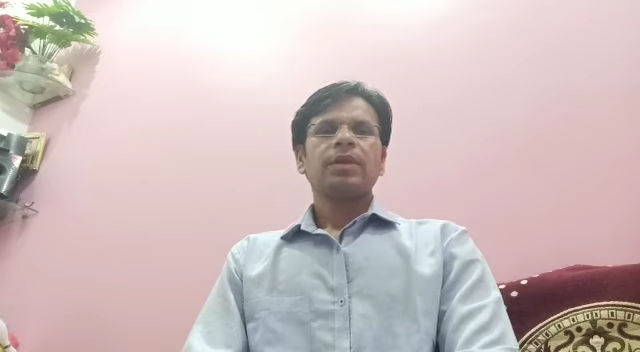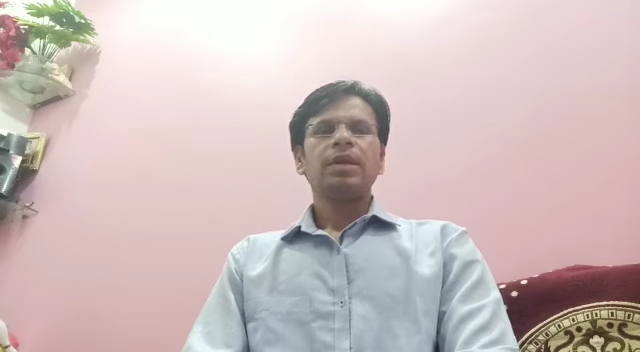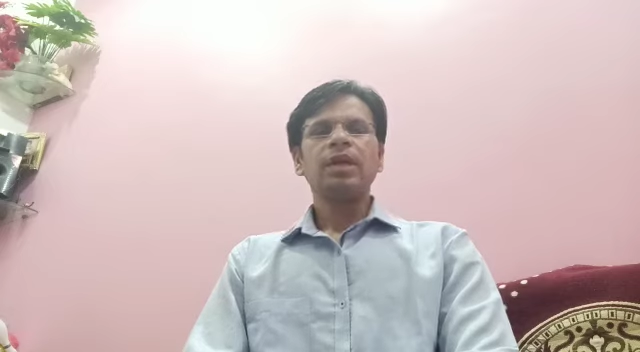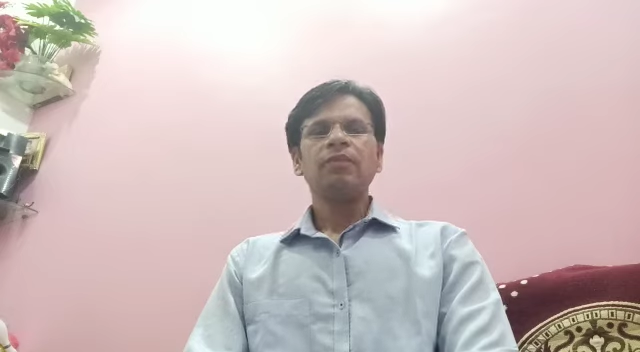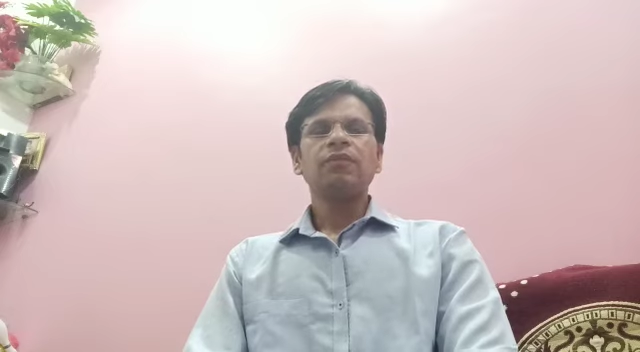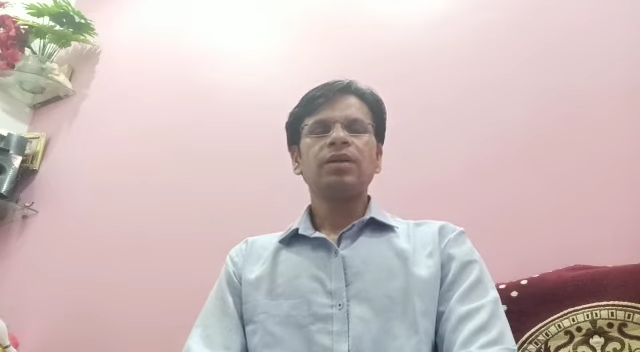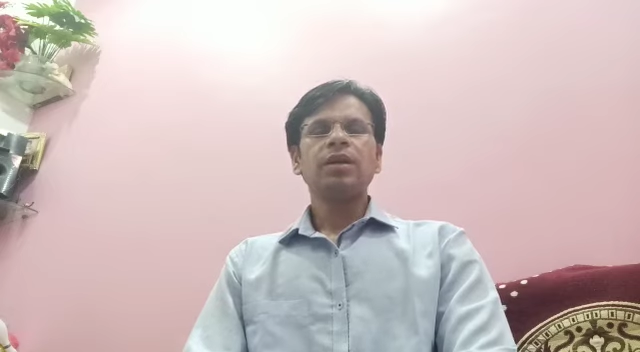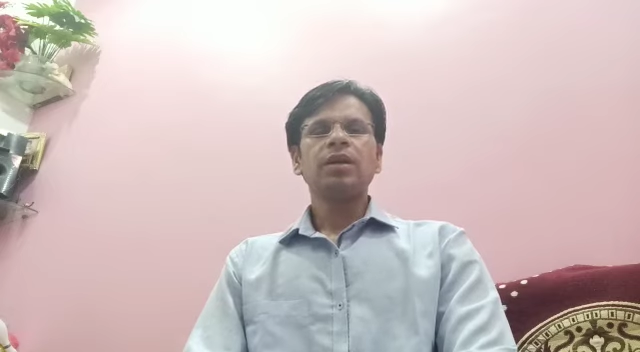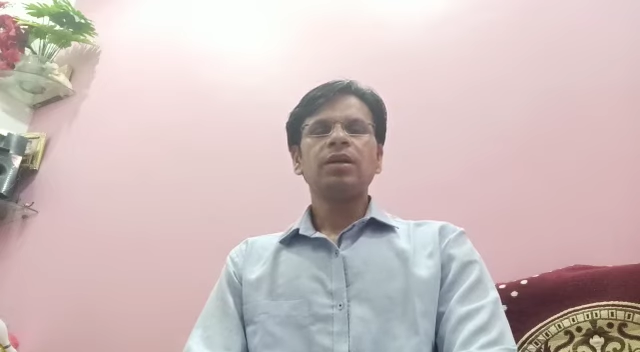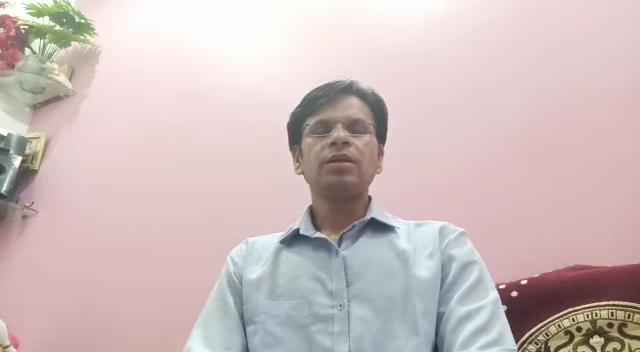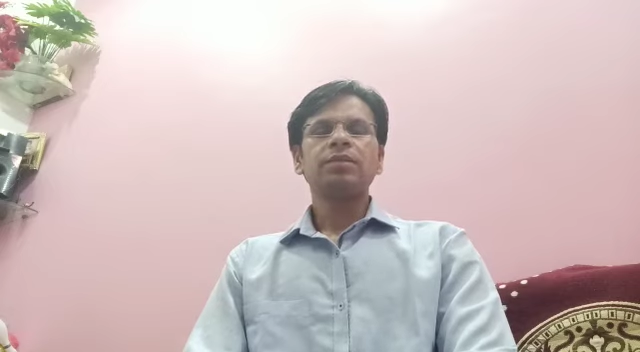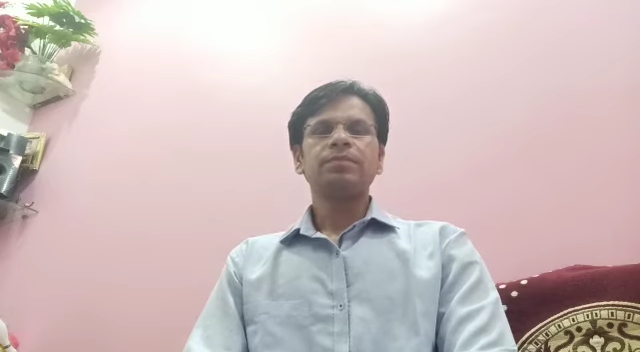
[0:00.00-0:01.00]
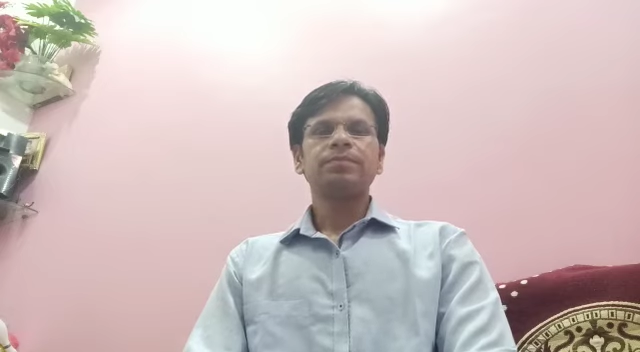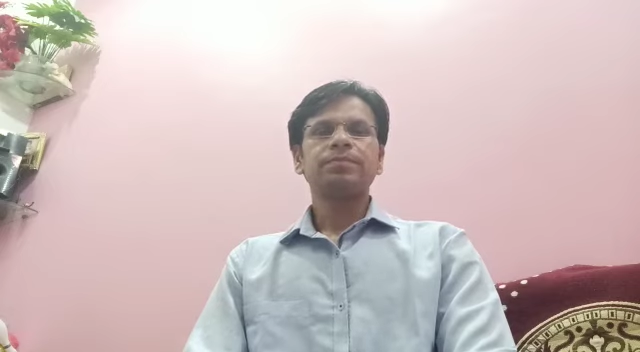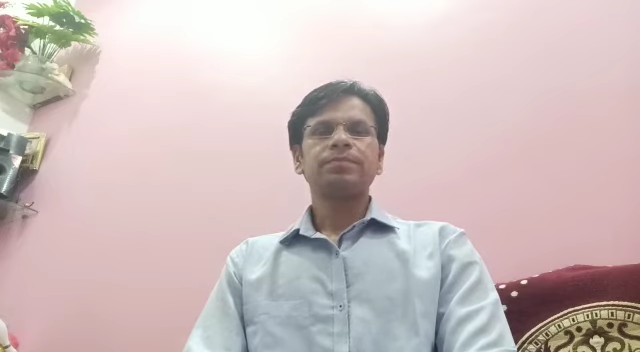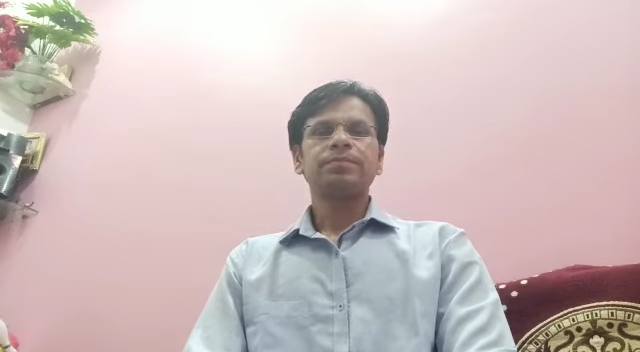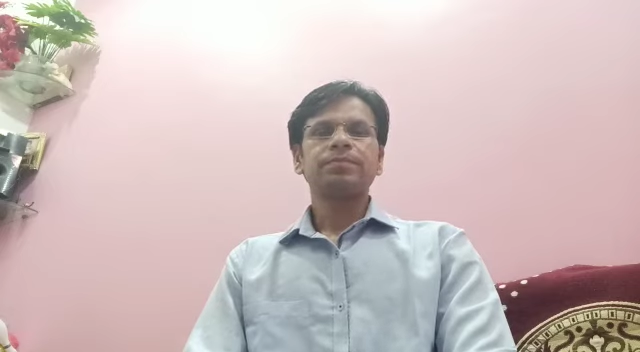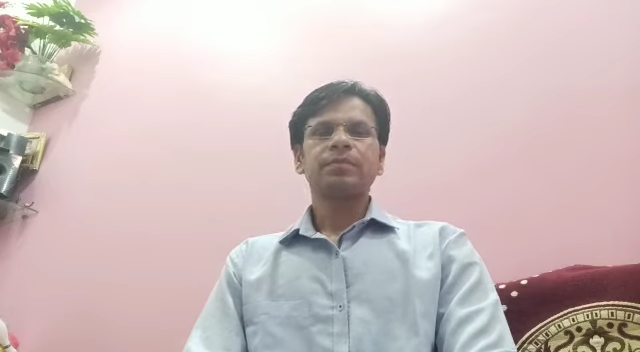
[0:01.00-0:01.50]
If
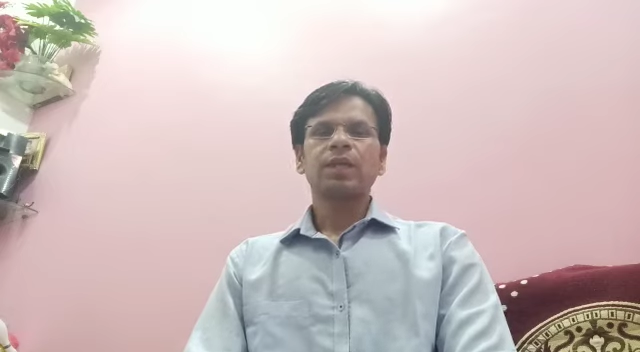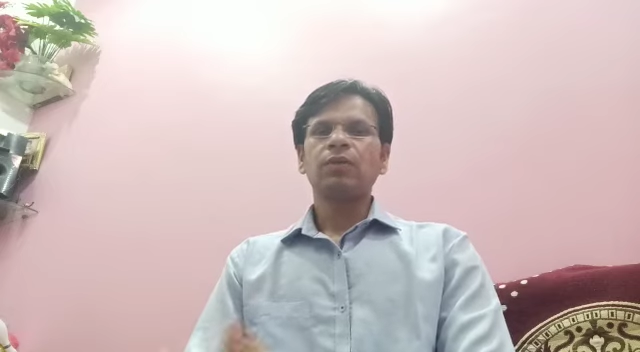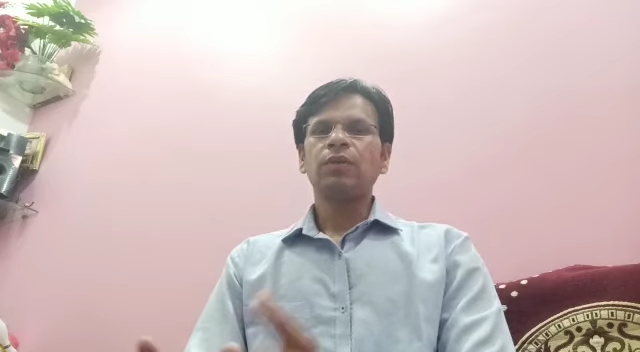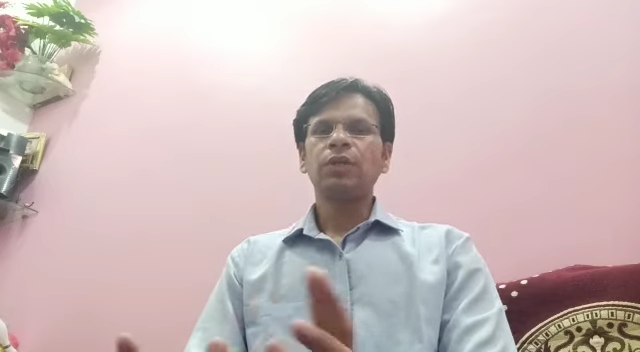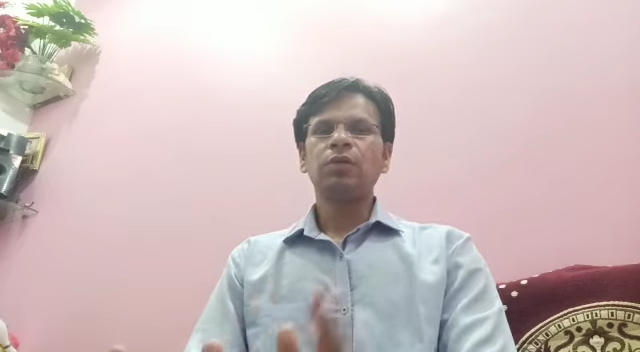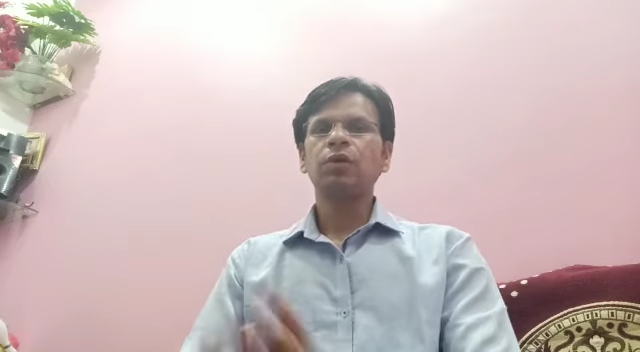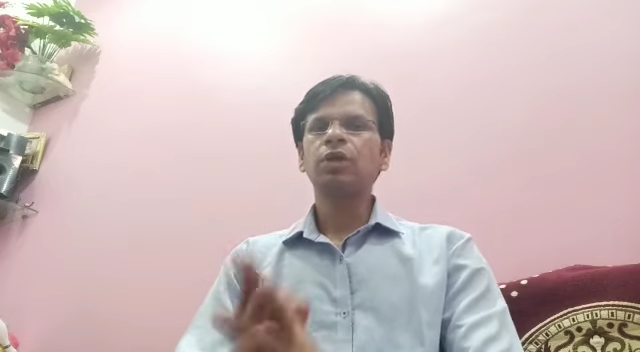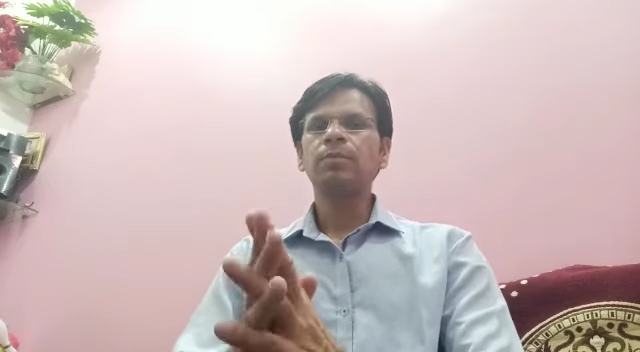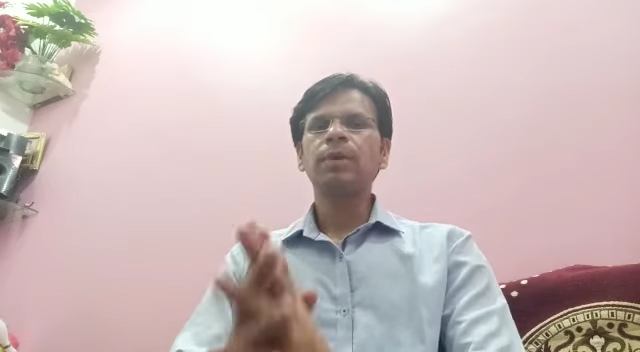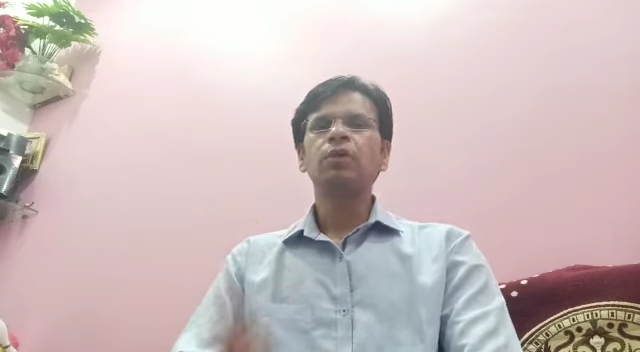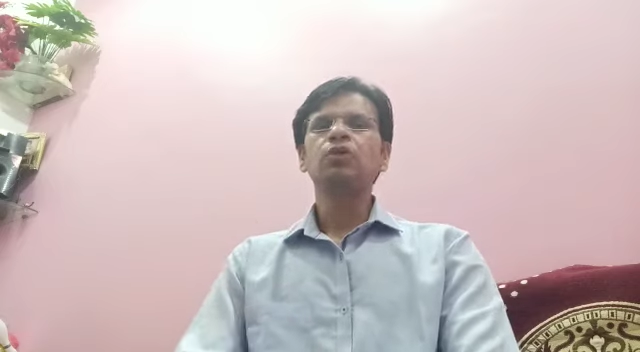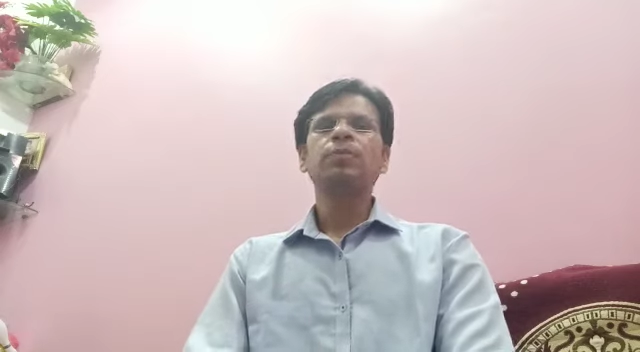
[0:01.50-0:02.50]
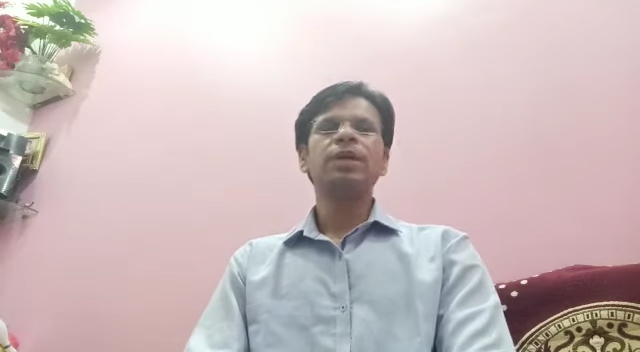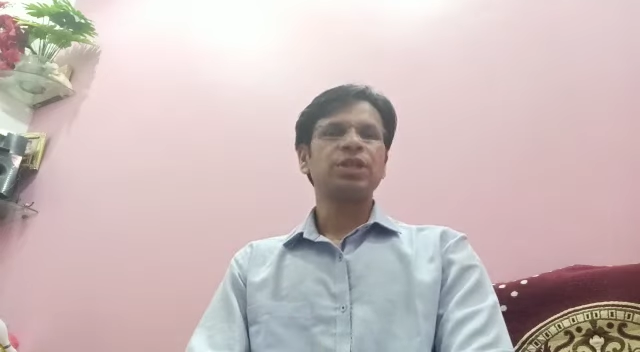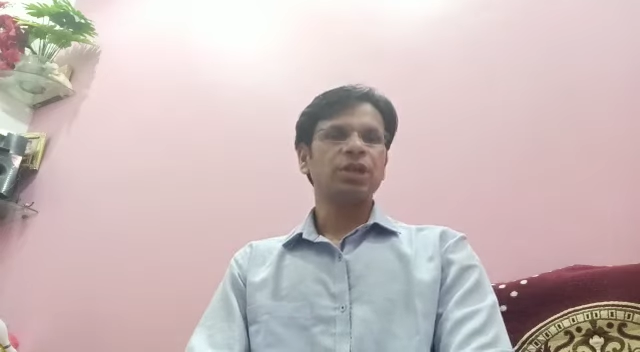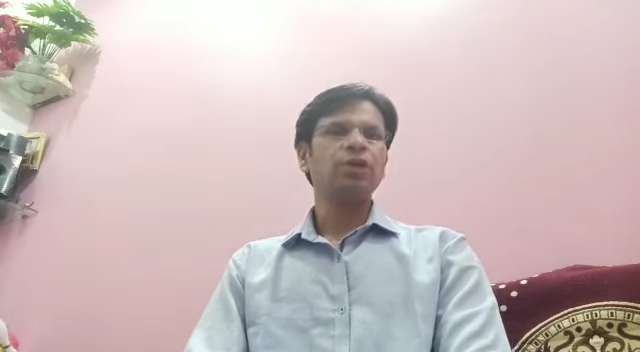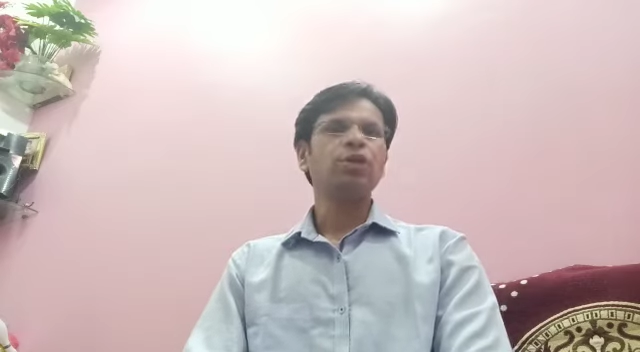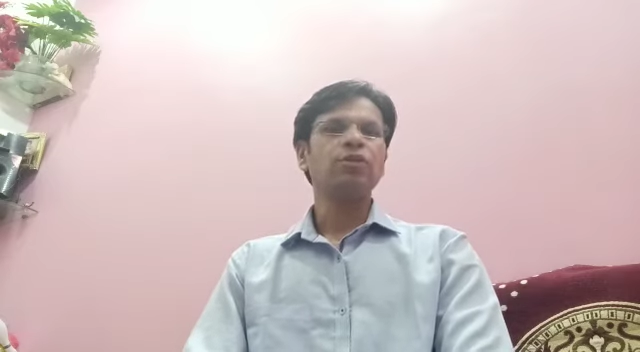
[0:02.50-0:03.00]
we talk about
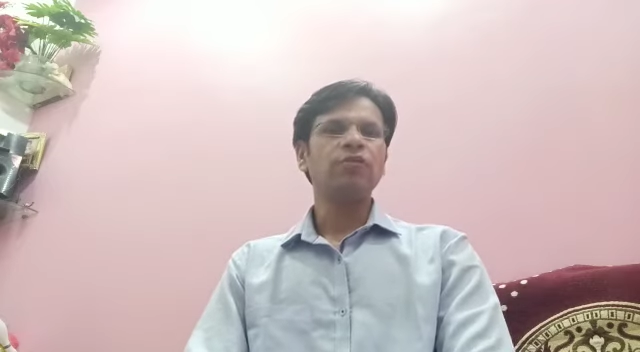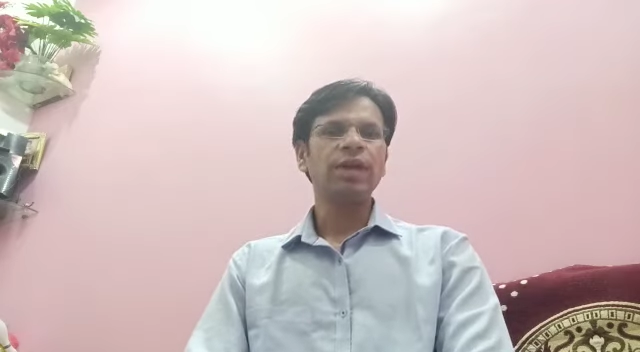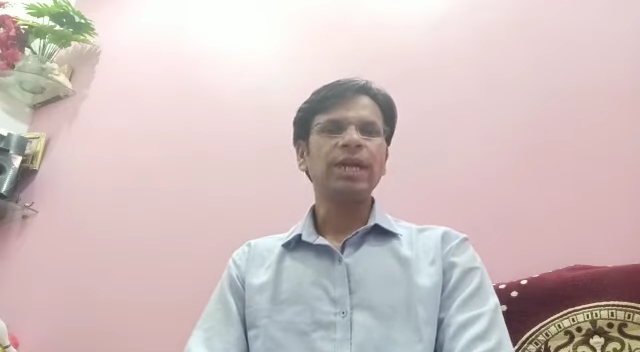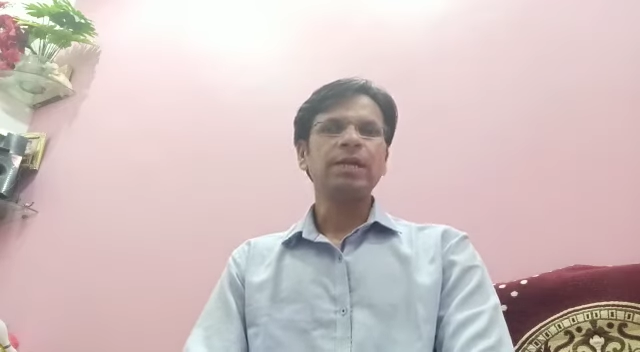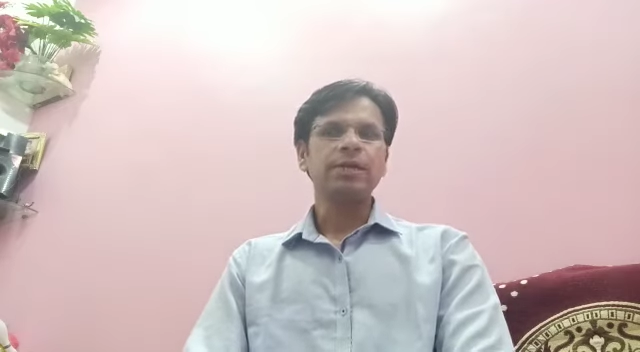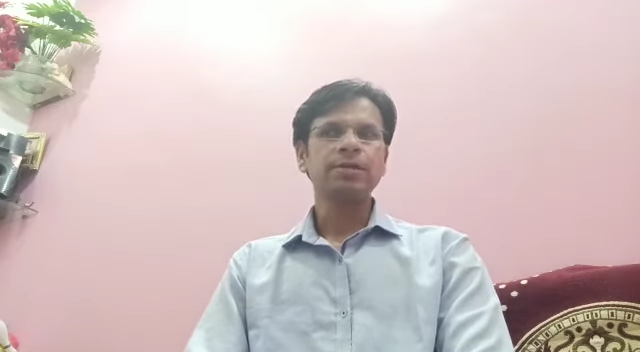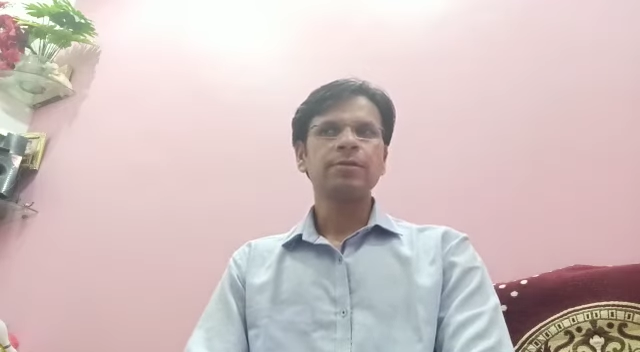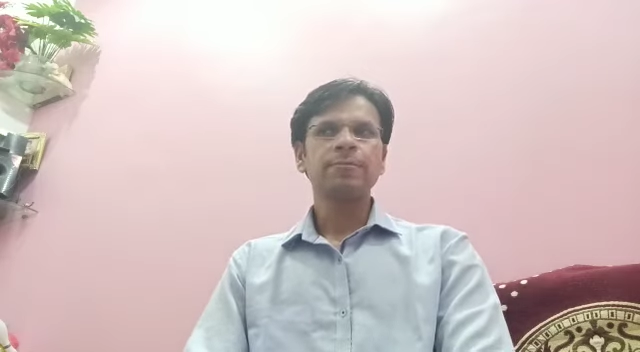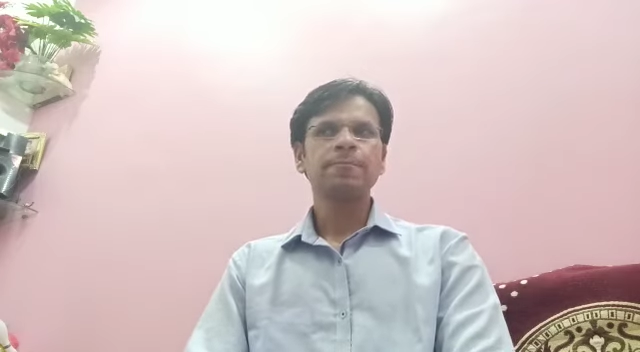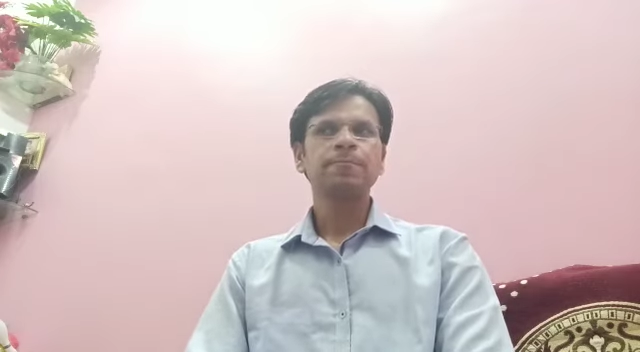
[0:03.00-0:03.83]
Merchant of Venice,